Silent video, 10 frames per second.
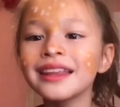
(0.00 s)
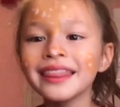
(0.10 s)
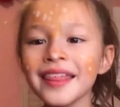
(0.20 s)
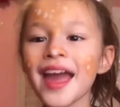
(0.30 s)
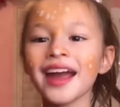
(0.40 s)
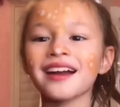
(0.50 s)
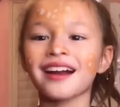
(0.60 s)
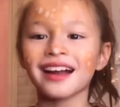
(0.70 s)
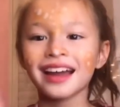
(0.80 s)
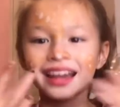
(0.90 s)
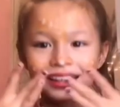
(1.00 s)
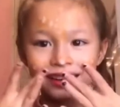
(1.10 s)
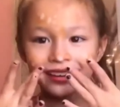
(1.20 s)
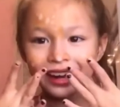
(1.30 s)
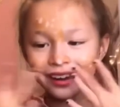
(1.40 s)
There!
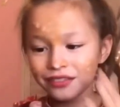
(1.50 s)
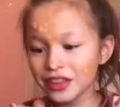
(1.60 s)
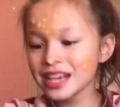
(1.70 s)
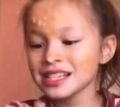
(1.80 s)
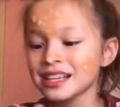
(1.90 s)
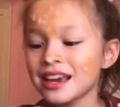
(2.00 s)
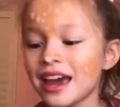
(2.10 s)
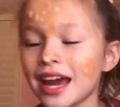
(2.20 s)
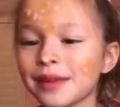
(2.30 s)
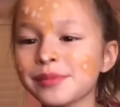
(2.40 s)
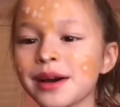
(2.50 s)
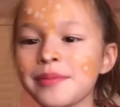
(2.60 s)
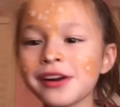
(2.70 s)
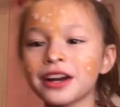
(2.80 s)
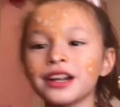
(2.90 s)
Now I have this, and I'm gonna
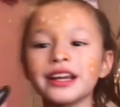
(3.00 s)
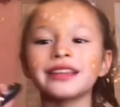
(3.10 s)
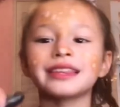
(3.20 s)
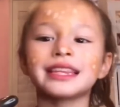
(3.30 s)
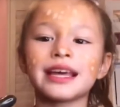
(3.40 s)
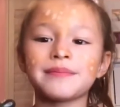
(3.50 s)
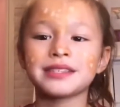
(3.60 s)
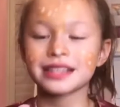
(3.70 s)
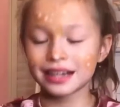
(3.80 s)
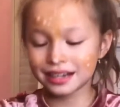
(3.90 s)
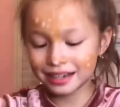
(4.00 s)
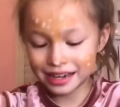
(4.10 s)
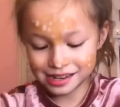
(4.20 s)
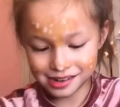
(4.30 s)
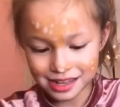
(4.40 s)
put on lipstick now.